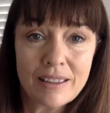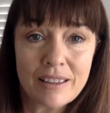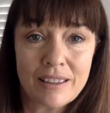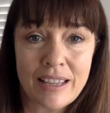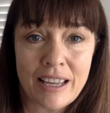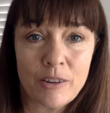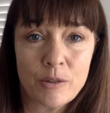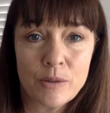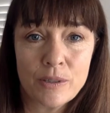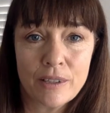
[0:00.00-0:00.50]

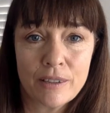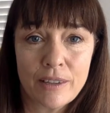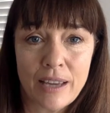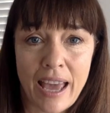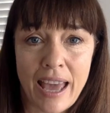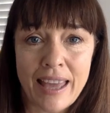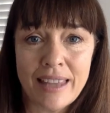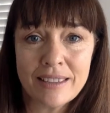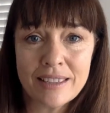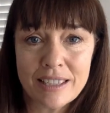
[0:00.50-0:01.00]
They also
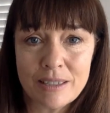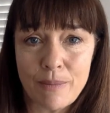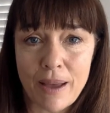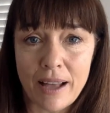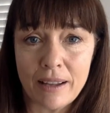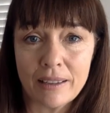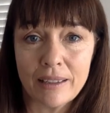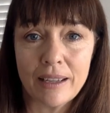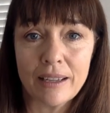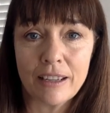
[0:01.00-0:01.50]
can
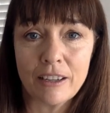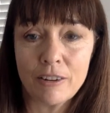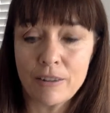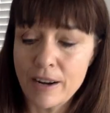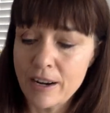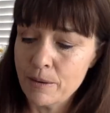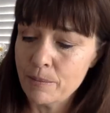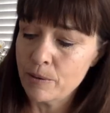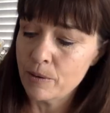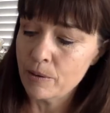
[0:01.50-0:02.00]
smell
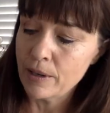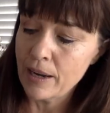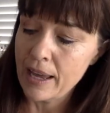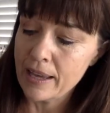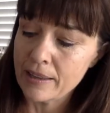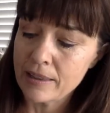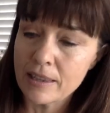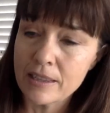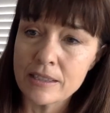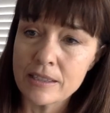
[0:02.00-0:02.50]
incredible,
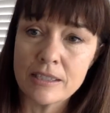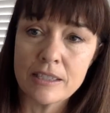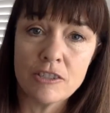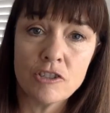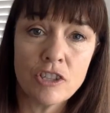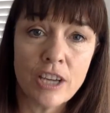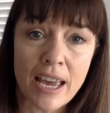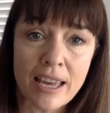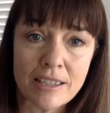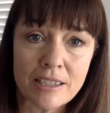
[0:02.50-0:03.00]
like this
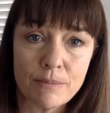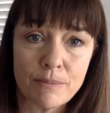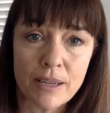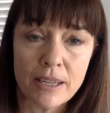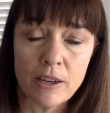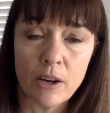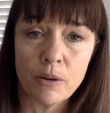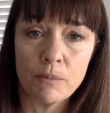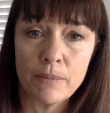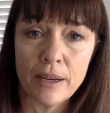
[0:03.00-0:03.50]

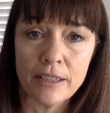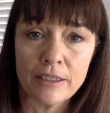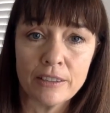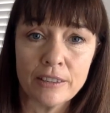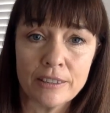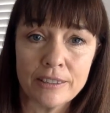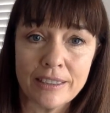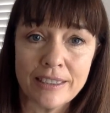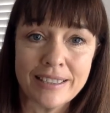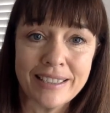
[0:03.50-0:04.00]
jasmine. Oh my
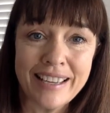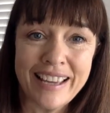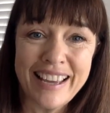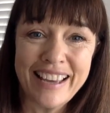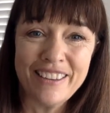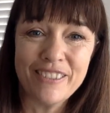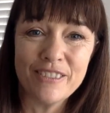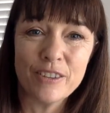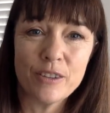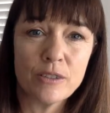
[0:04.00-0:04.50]
goodness,
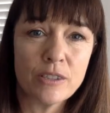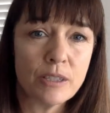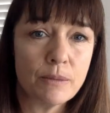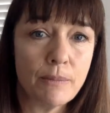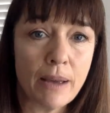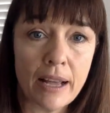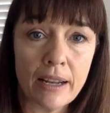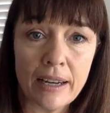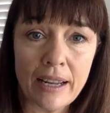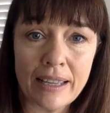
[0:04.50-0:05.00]
if you
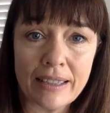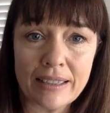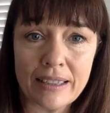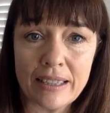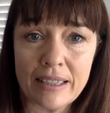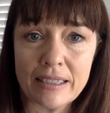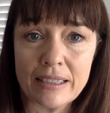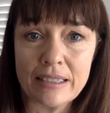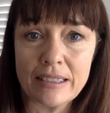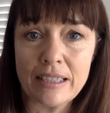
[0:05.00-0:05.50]
smelled like
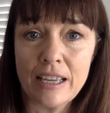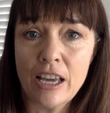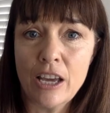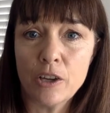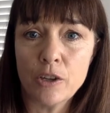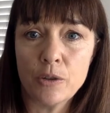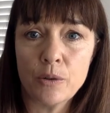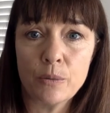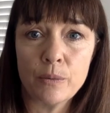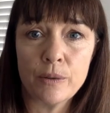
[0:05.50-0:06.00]
this,
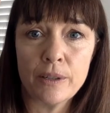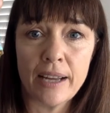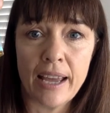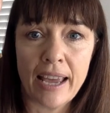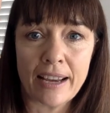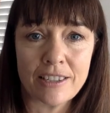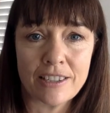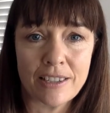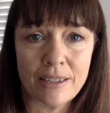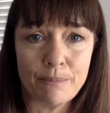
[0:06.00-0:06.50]
you would
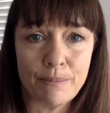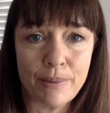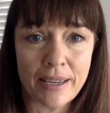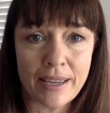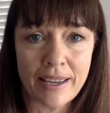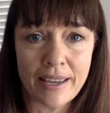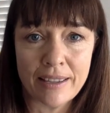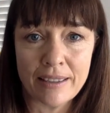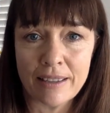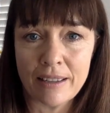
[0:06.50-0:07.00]
actually be
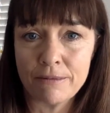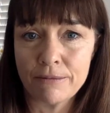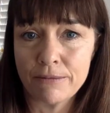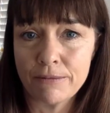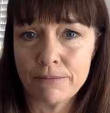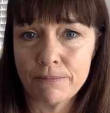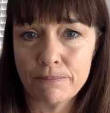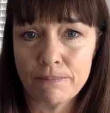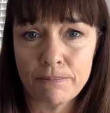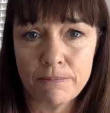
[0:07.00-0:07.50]
in a
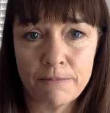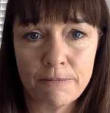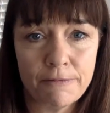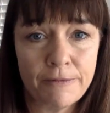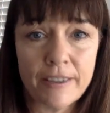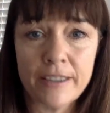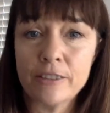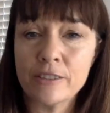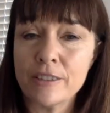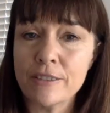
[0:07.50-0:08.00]

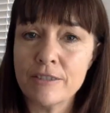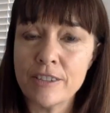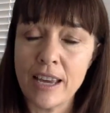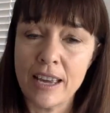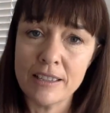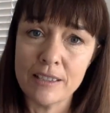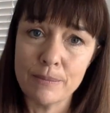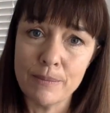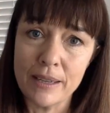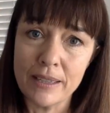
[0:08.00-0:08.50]
field of
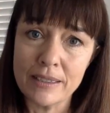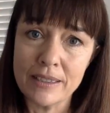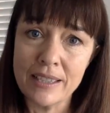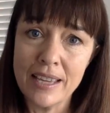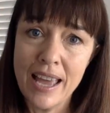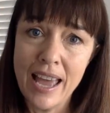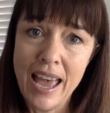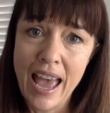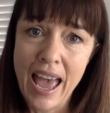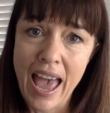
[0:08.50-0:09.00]
jasmines.
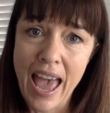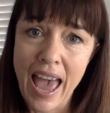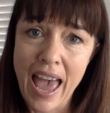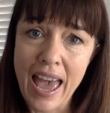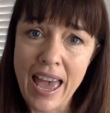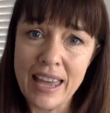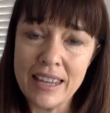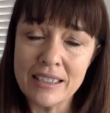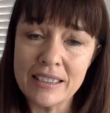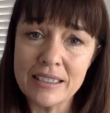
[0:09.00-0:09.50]

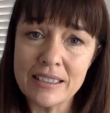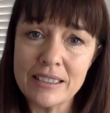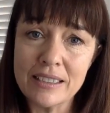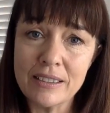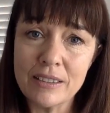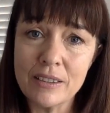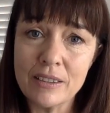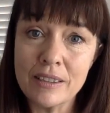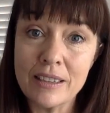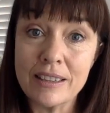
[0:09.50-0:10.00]
And
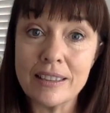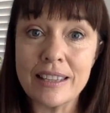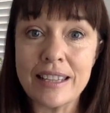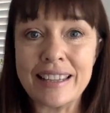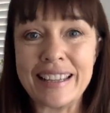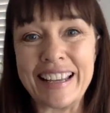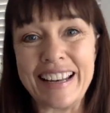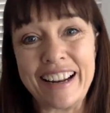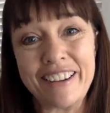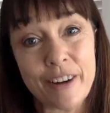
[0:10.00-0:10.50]
the thing
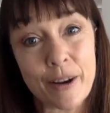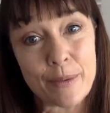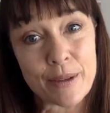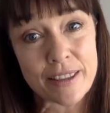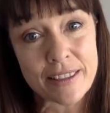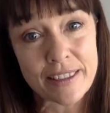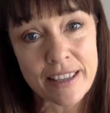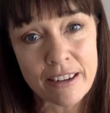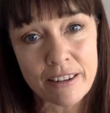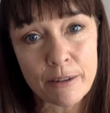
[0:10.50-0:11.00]
that
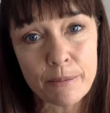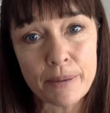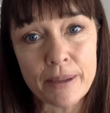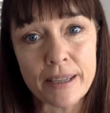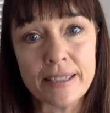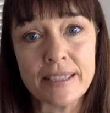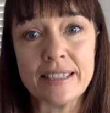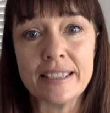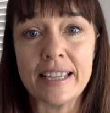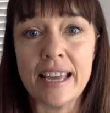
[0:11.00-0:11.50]

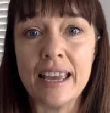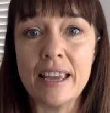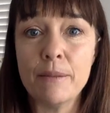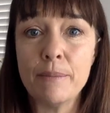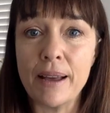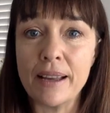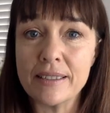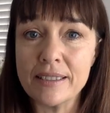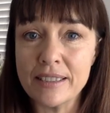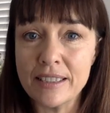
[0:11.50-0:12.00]
aromatherapists say
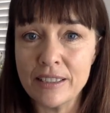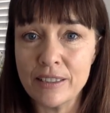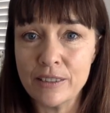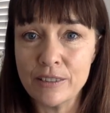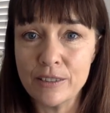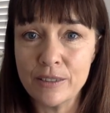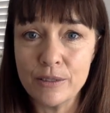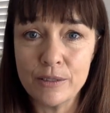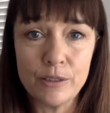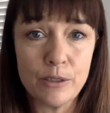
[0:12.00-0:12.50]
about
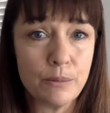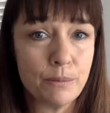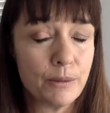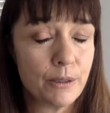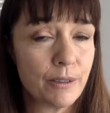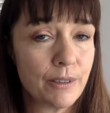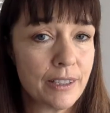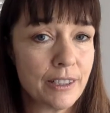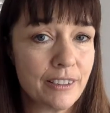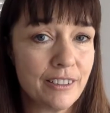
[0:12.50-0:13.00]
CO2
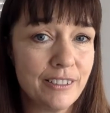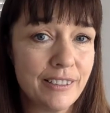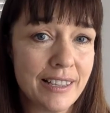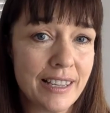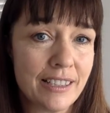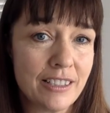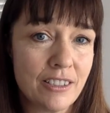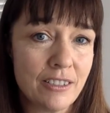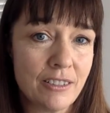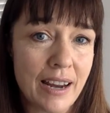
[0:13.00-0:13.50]
supercritical
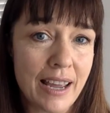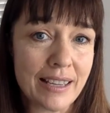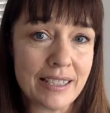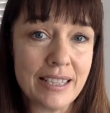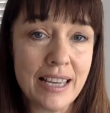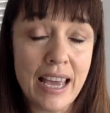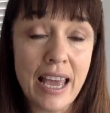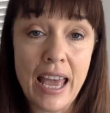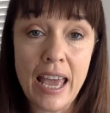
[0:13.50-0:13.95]
extracts